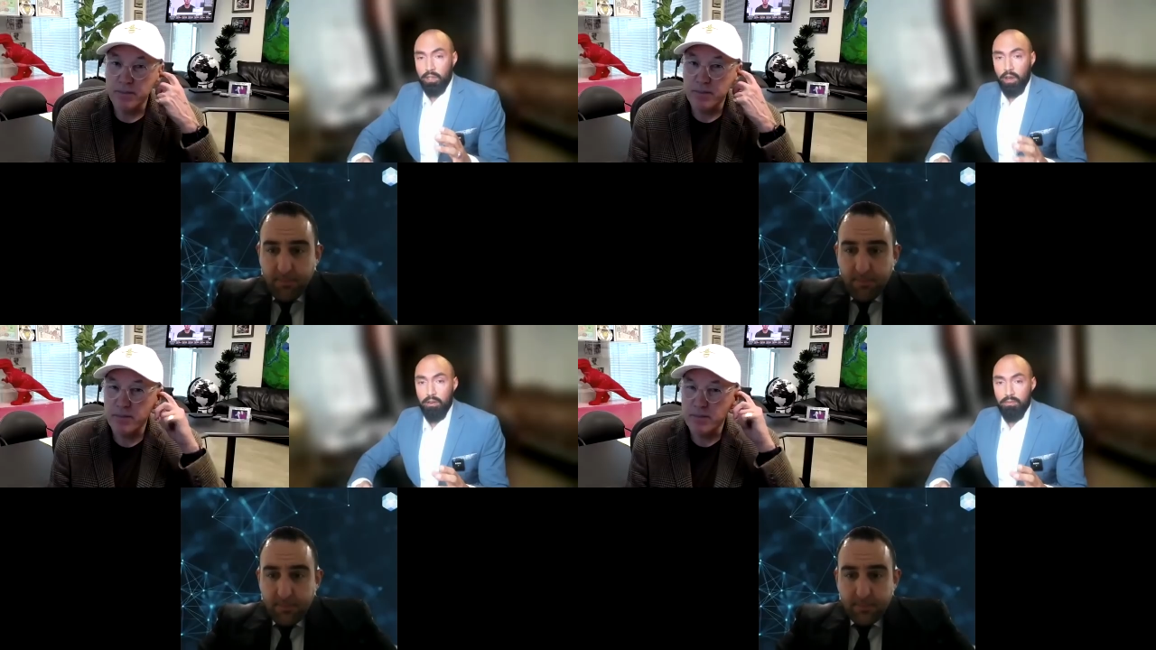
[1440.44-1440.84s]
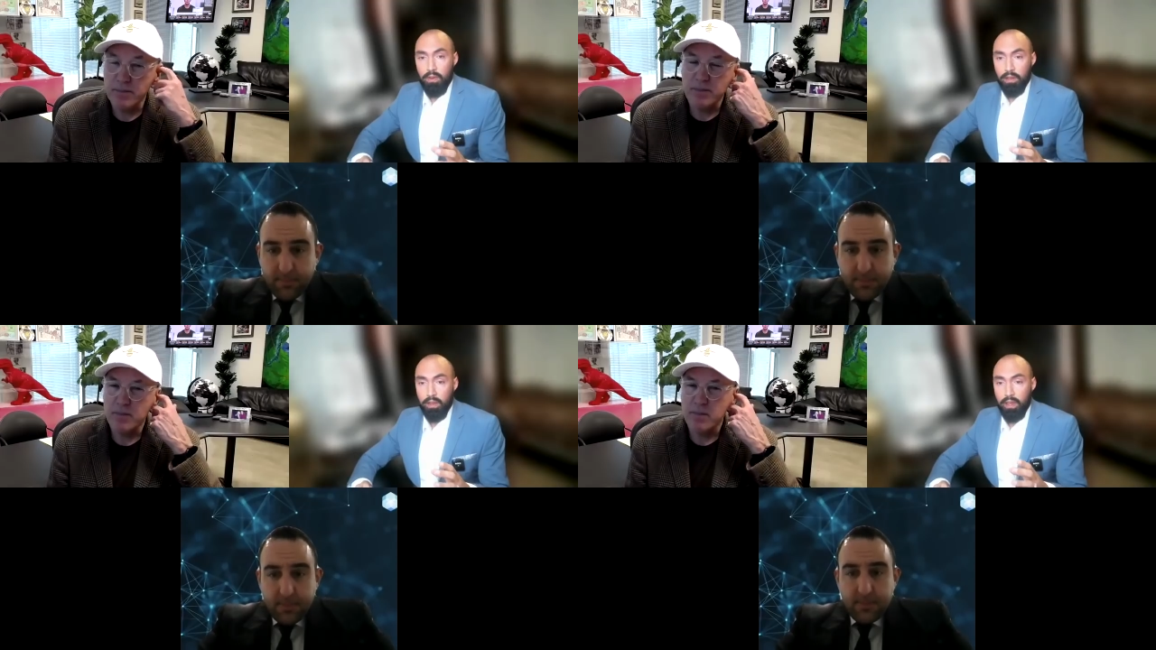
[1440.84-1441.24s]
Speaker 1: ton of,
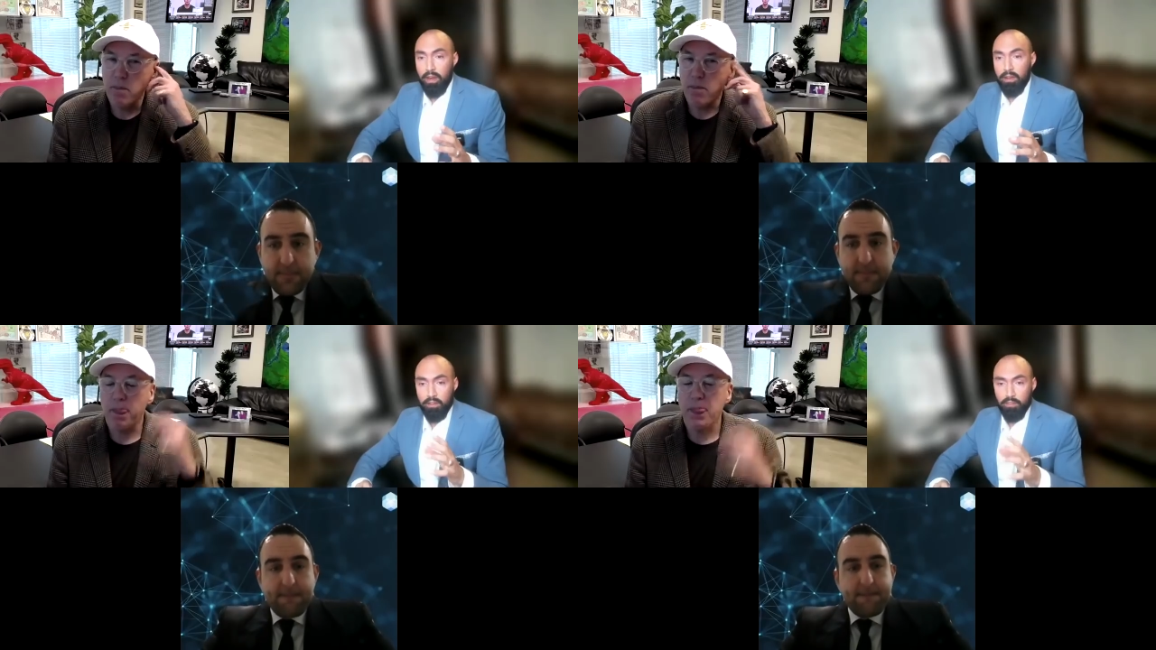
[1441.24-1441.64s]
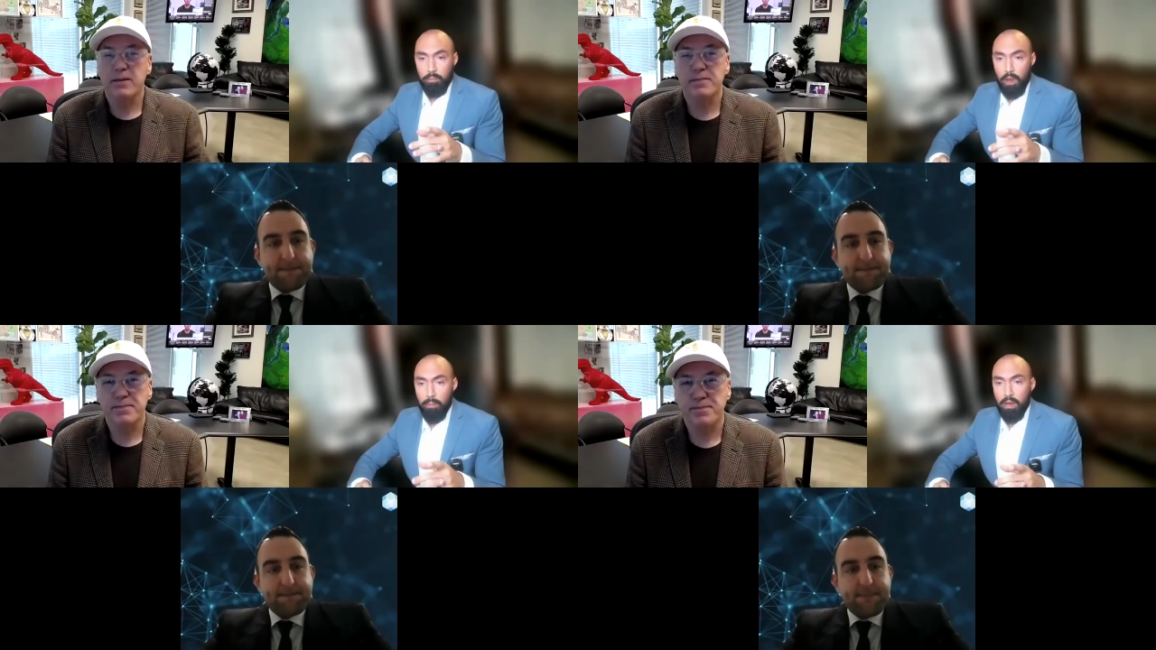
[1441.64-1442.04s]
like Aydin, like this is
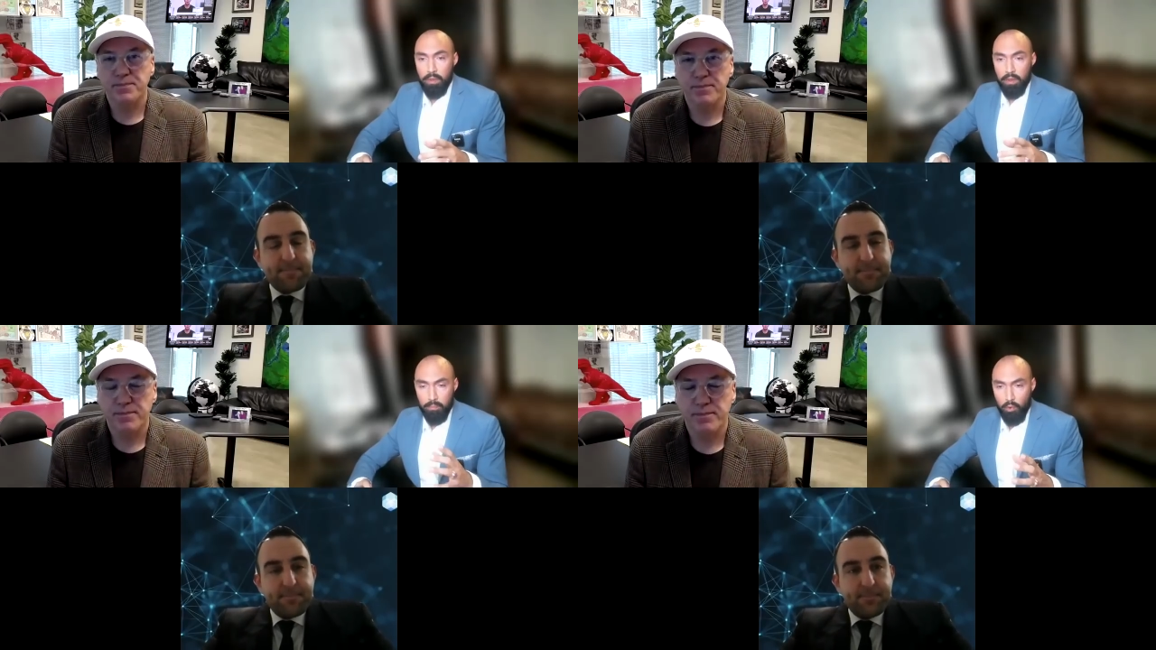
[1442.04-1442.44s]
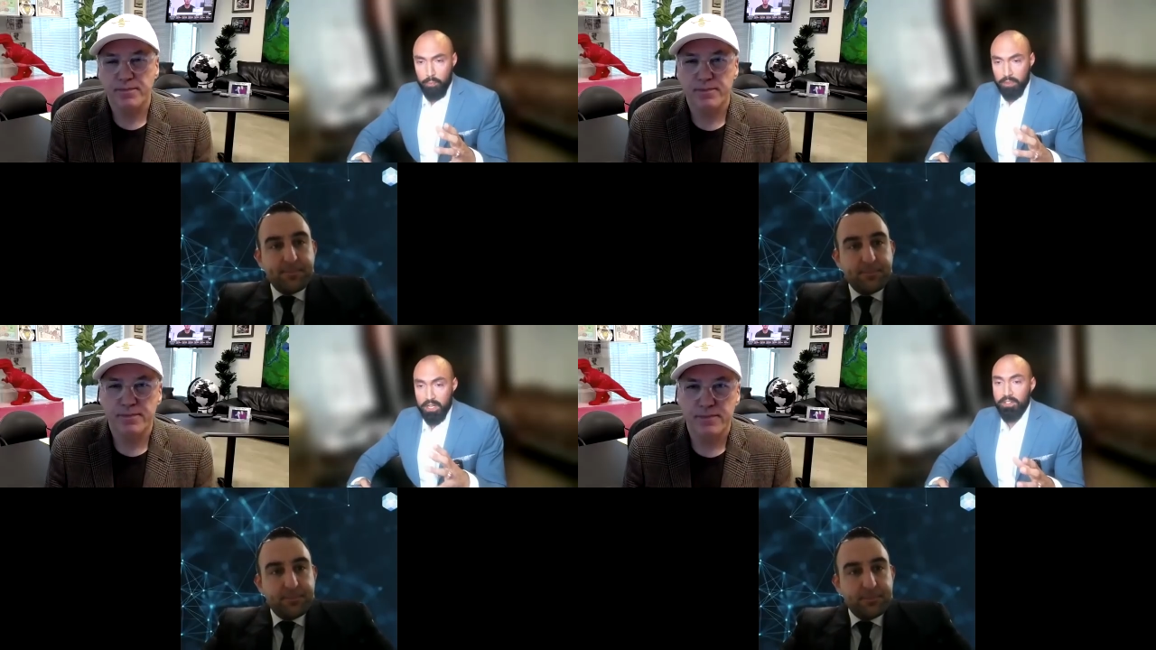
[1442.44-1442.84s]
probably going to be like more
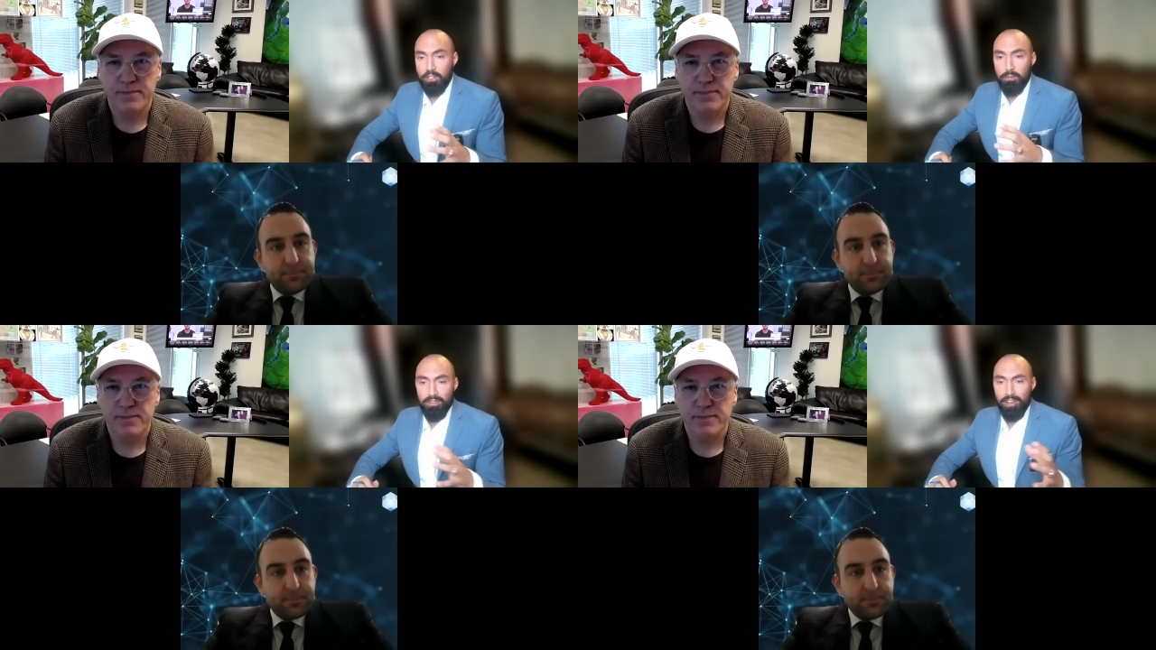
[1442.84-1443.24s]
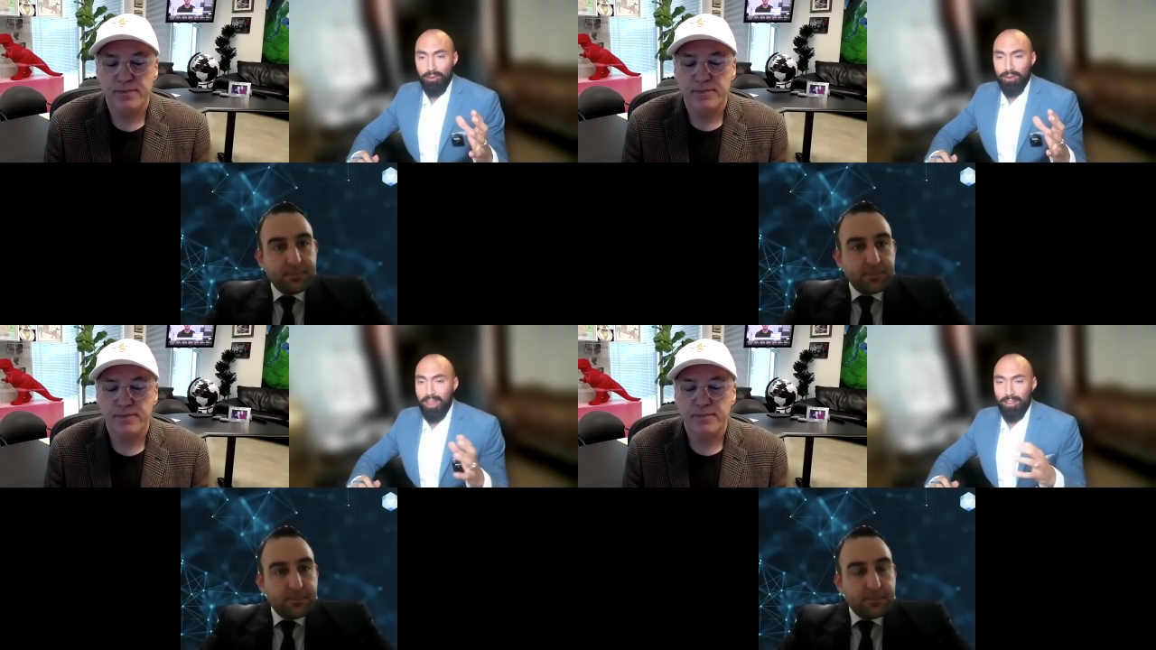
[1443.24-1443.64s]
pertain to you because I
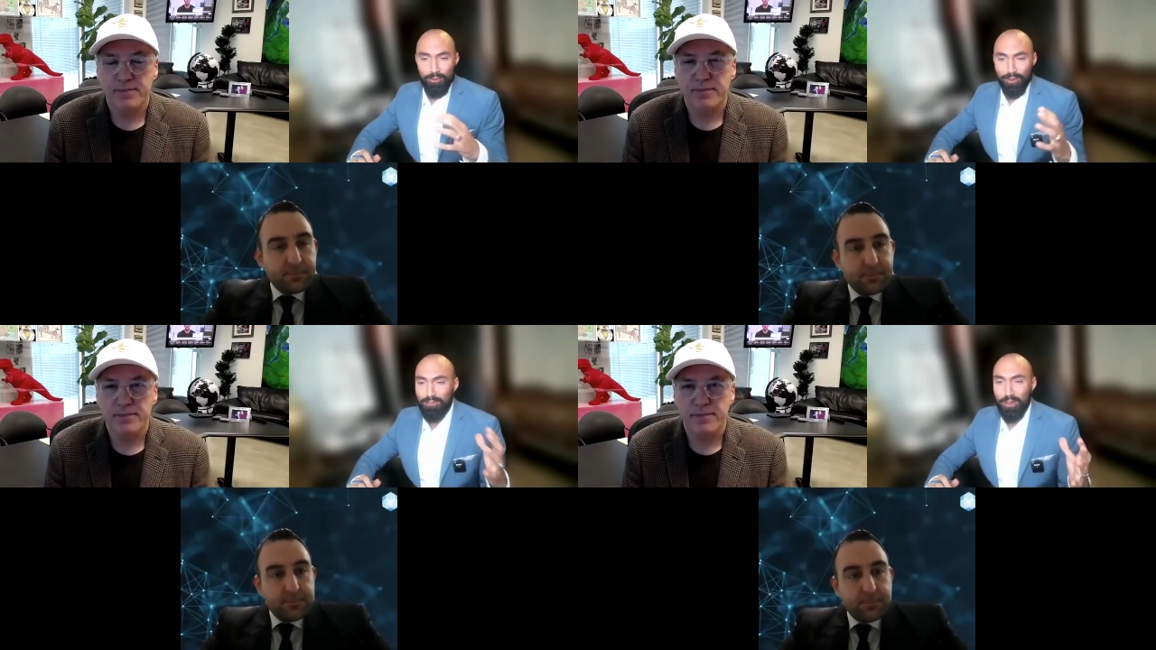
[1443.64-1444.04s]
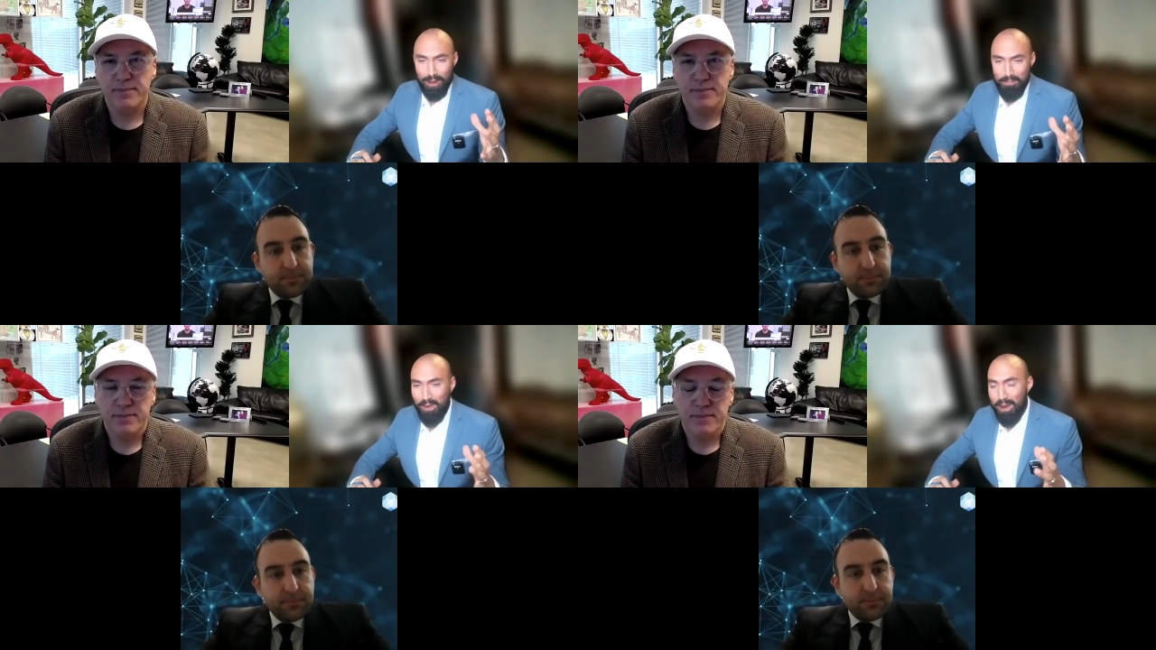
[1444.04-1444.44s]
know that you love talking
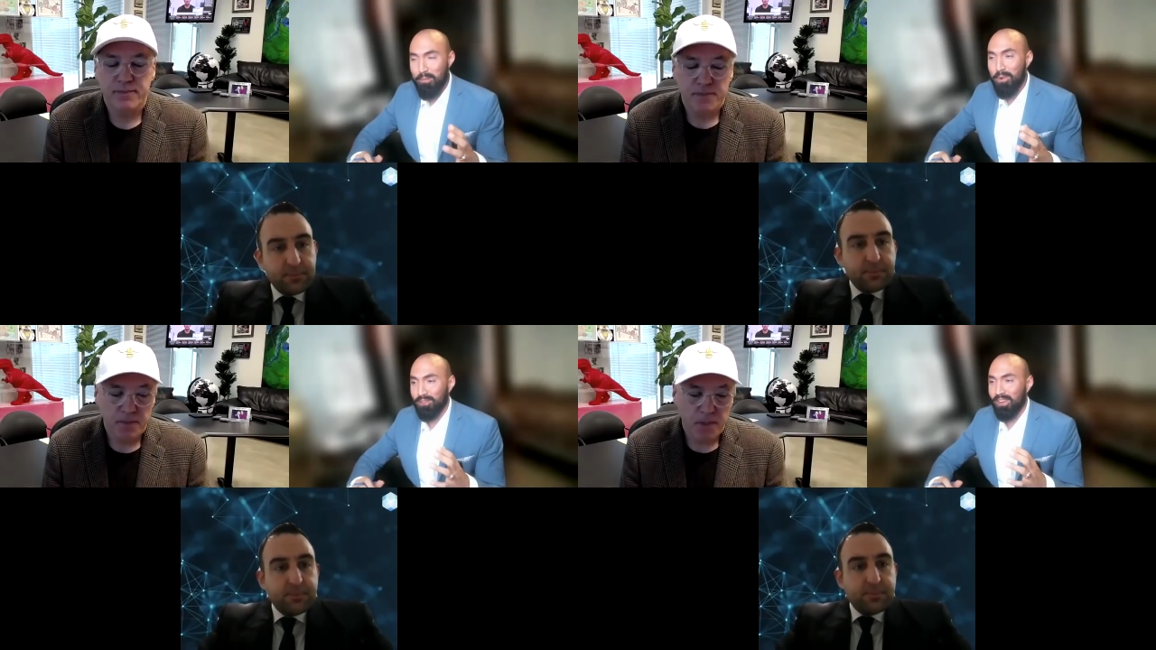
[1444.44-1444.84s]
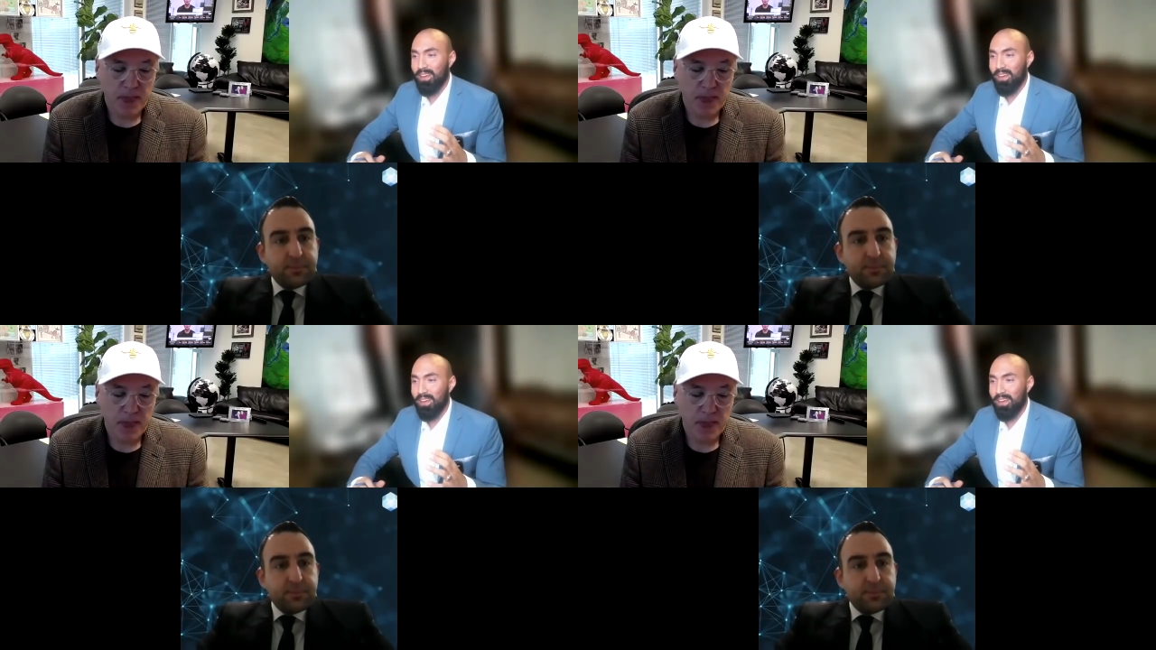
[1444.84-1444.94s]
about numbers.